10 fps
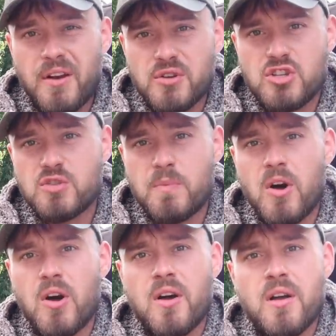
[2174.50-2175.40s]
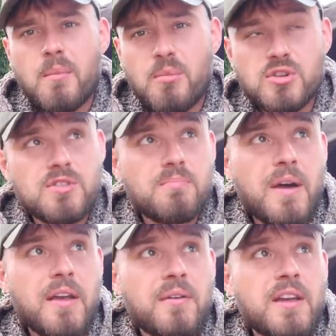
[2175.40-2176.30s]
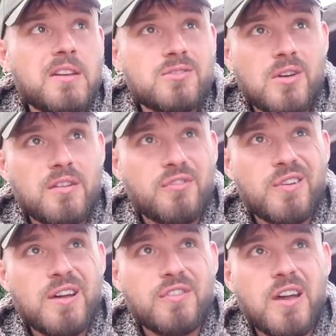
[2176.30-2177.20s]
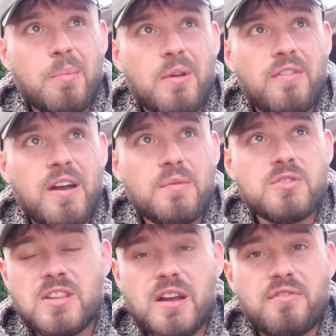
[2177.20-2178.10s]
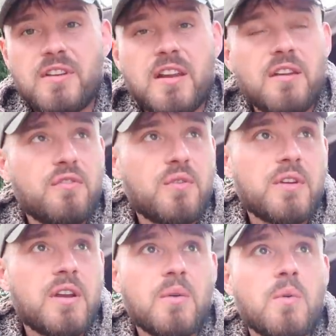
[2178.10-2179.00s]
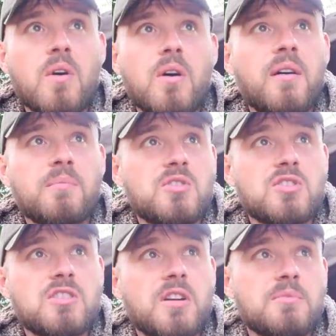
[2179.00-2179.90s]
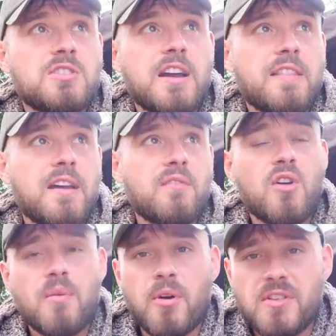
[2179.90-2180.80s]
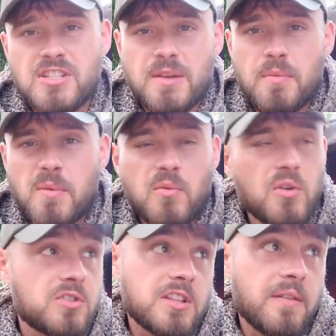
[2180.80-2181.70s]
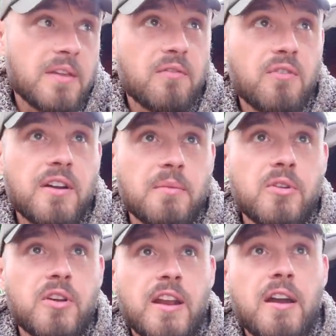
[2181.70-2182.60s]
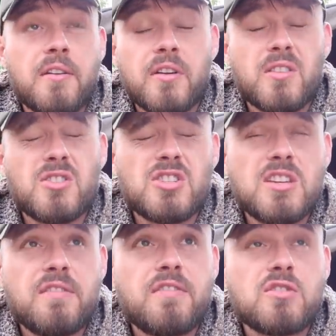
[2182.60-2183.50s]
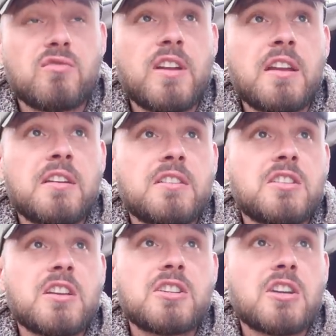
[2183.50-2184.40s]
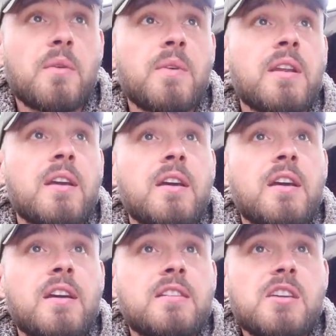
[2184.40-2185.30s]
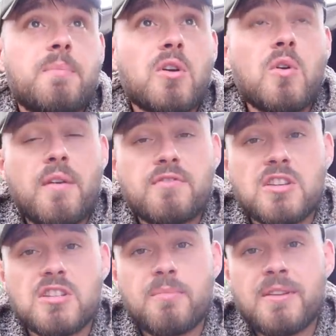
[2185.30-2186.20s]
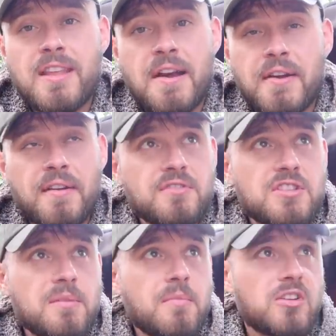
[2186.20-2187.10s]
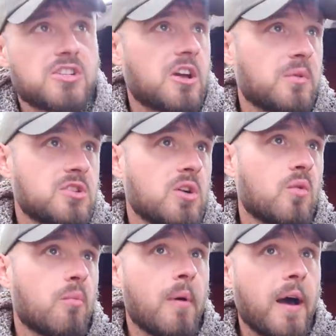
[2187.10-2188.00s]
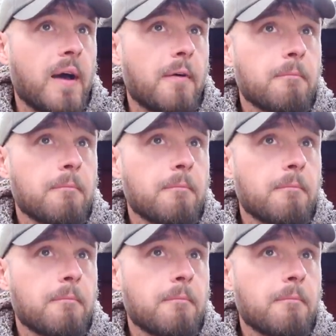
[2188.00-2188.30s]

nice spot, put some bait on it, tried it for another couple of hours, nothing, and I thought, you know what, I'm sat there right by the tip of my rods down the other end, I'm looking out and I can just see fish relentlessly showing. Typical, ever since I've been down, I haven't seen much show at all, but